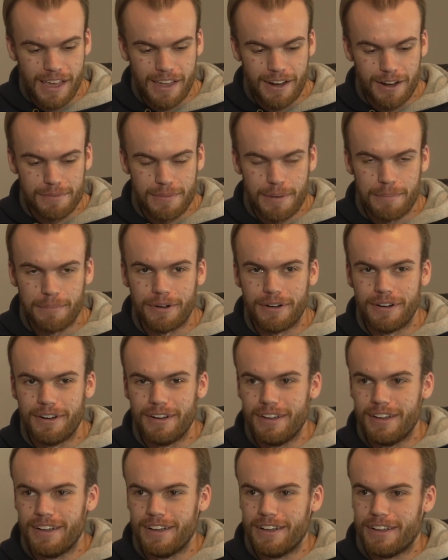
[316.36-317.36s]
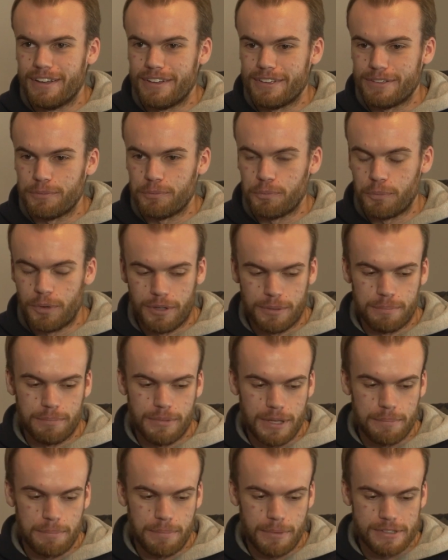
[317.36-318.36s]
And I remember, well,
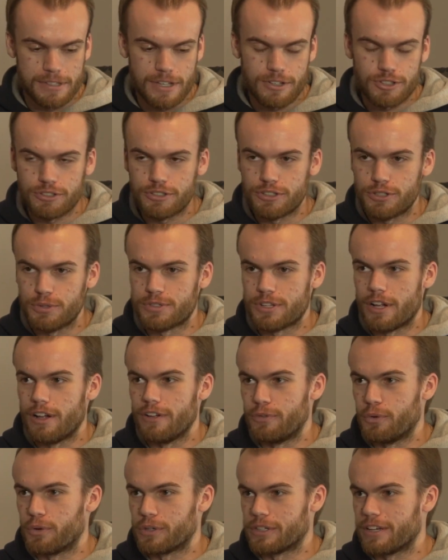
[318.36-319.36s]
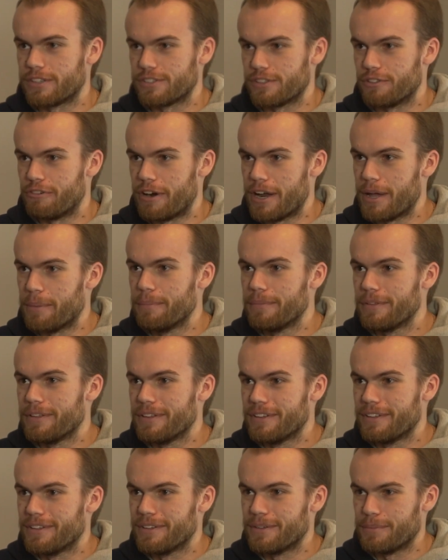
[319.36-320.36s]
it essentially used all 4 gigs of the RAM,
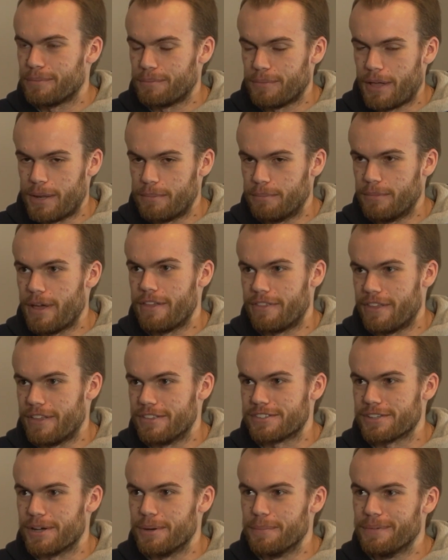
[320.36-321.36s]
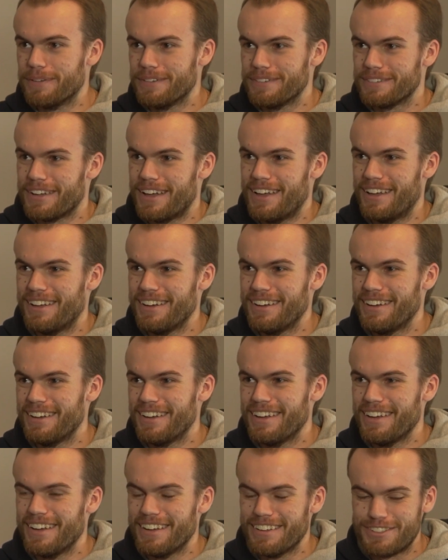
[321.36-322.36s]
and then some to
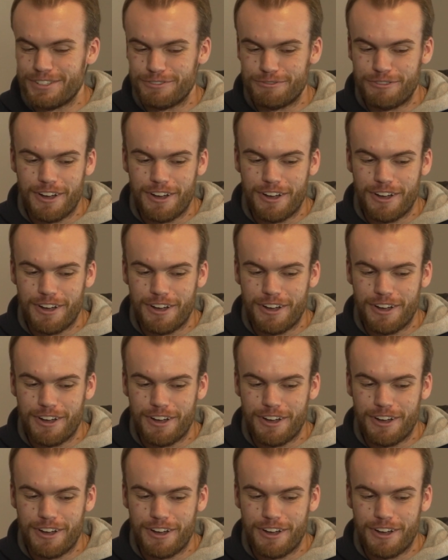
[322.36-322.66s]
run.